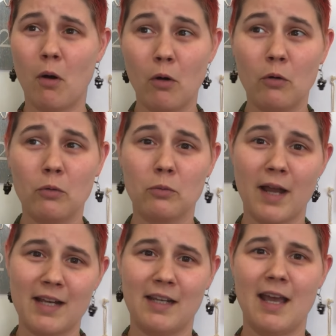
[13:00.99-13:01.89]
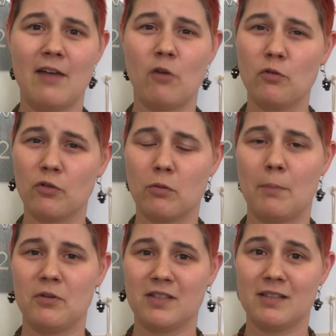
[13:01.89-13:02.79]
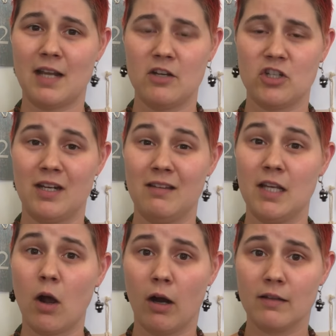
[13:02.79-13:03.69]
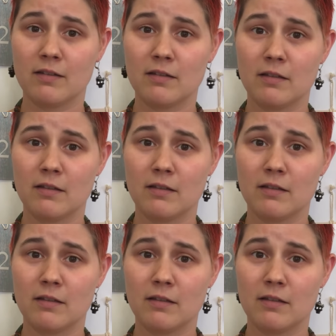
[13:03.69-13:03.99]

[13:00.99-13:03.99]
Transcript: already have overrepresentation in the arts.